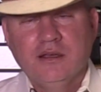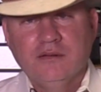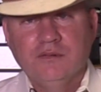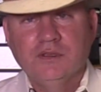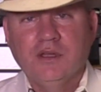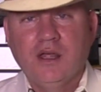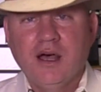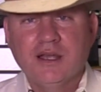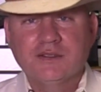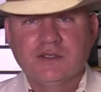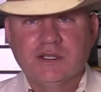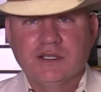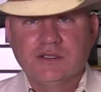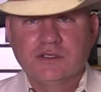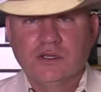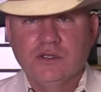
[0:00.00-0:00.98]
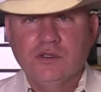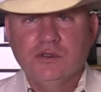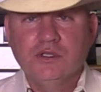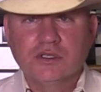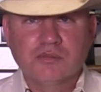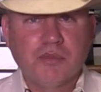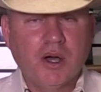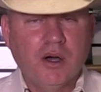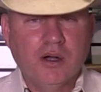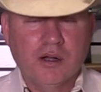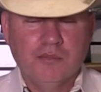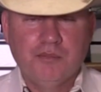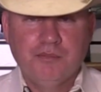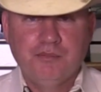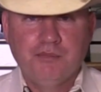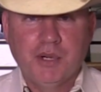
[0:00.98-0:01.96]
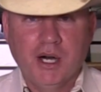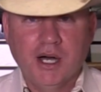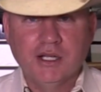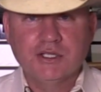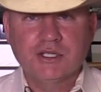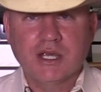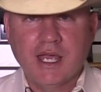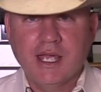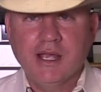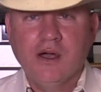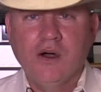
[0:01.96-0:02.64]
velocity, so you just punch a